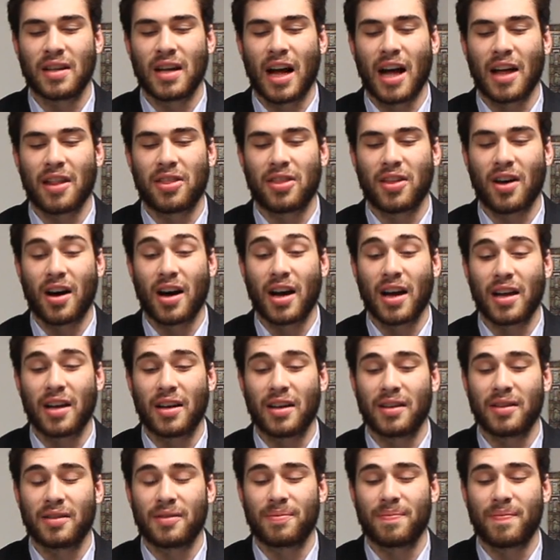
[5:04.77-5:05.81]
I thought,
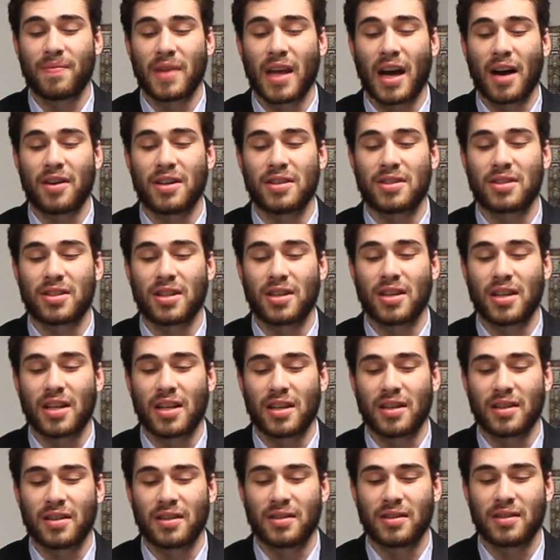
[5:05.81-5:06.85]
I was
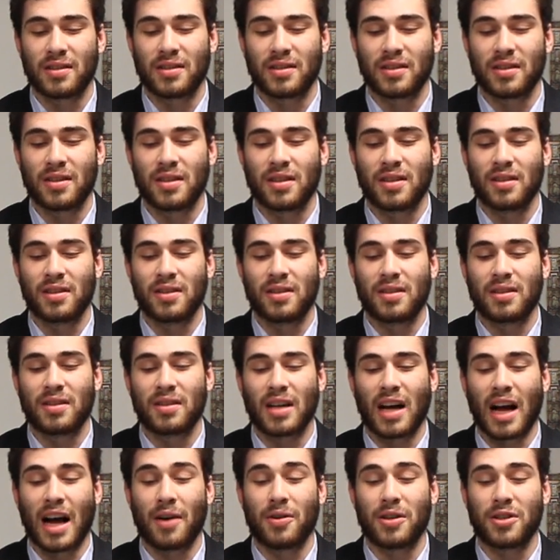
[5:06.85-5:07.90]
certain,
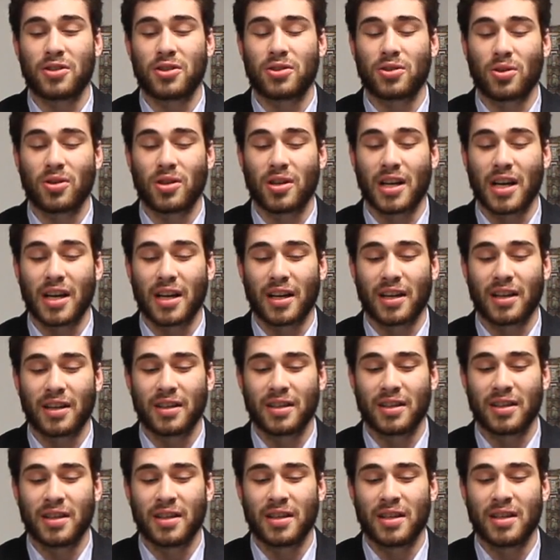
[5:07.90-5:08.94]
I was soaring.
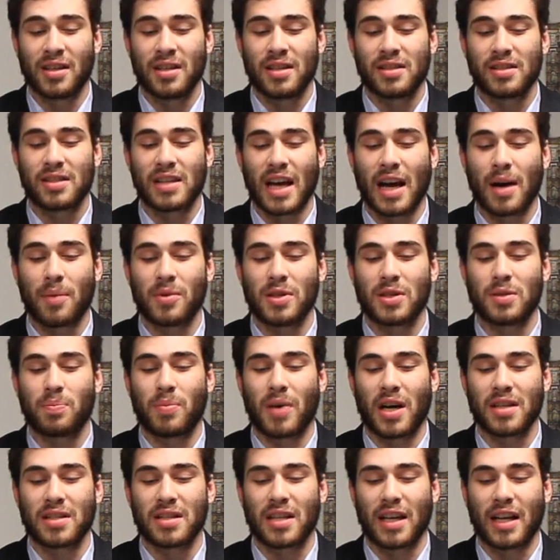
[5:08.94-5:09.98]
Sam was
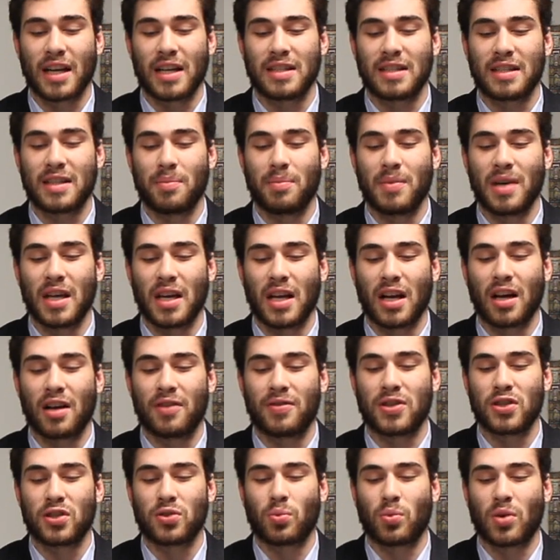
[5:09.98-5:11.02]
buzzing as the meaning
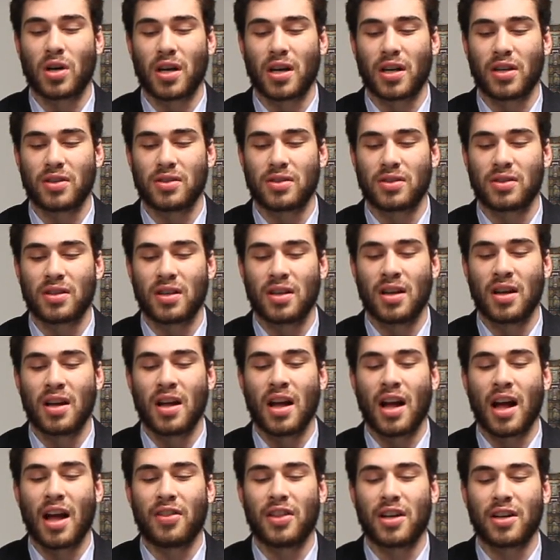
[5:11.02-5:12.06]
of his words
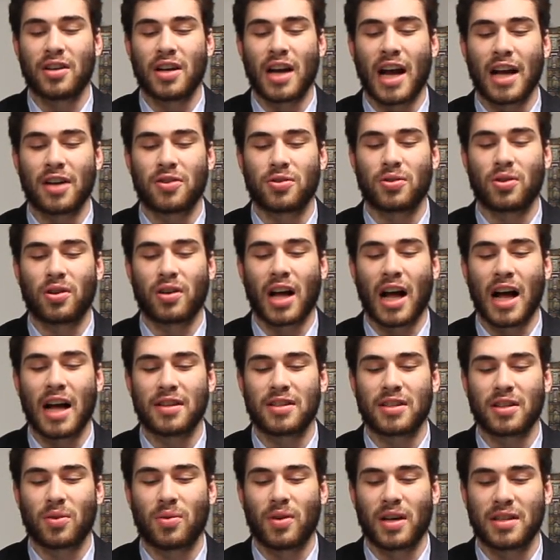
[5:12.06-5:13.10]
and their natural
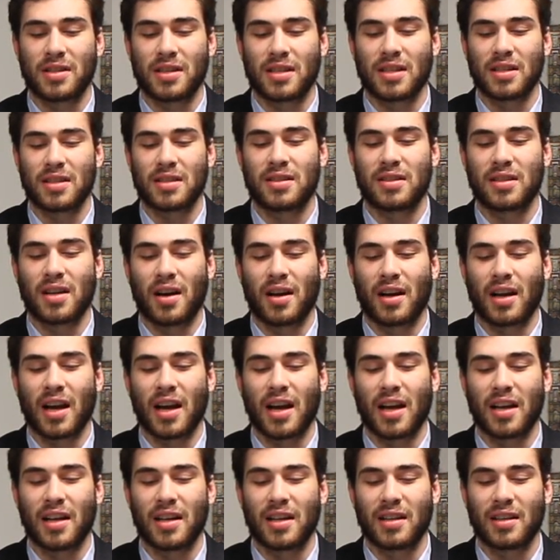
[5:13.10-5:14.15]
consequences sunk
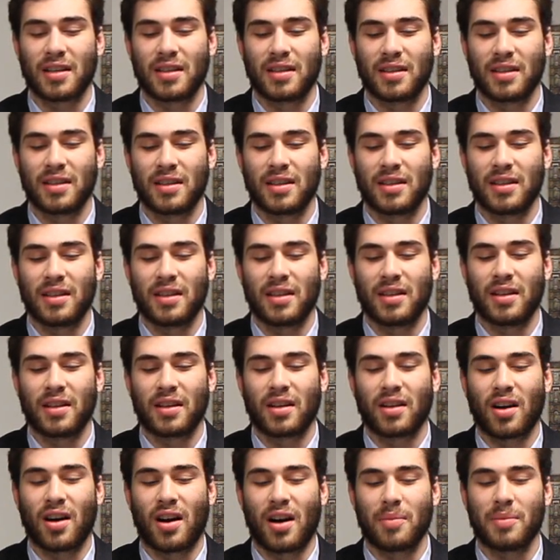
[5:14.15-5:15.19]
in.
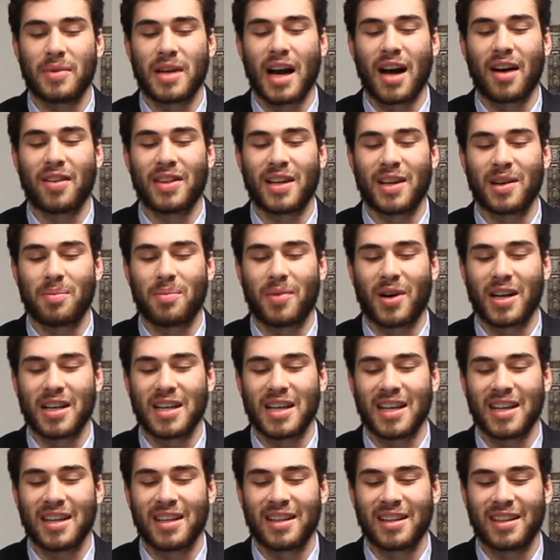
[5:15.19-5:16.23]
Calm down there,
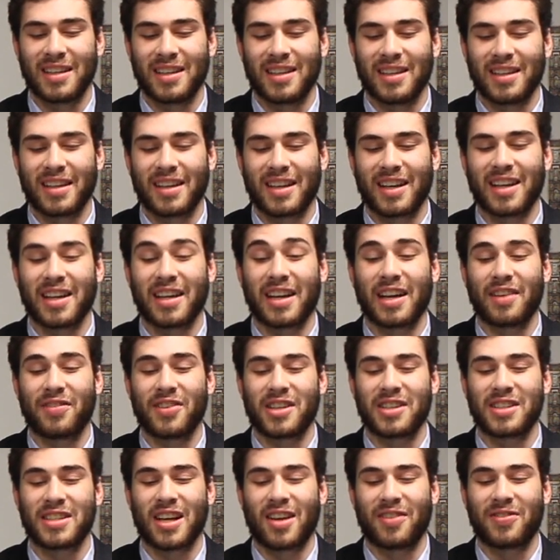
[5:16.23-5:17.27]
buddy. Gonna give
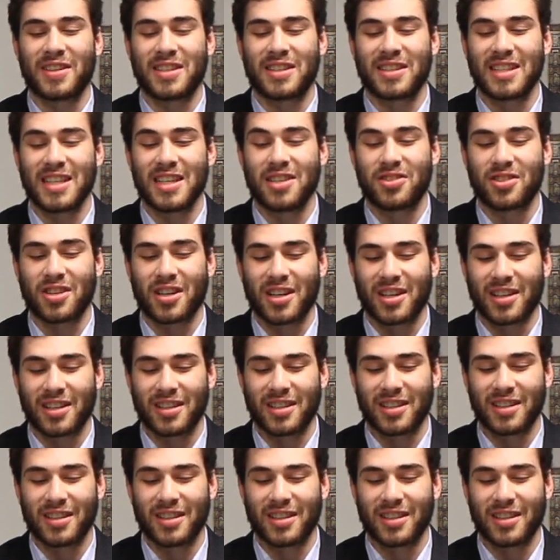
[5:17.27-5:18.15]
yourself a seizure.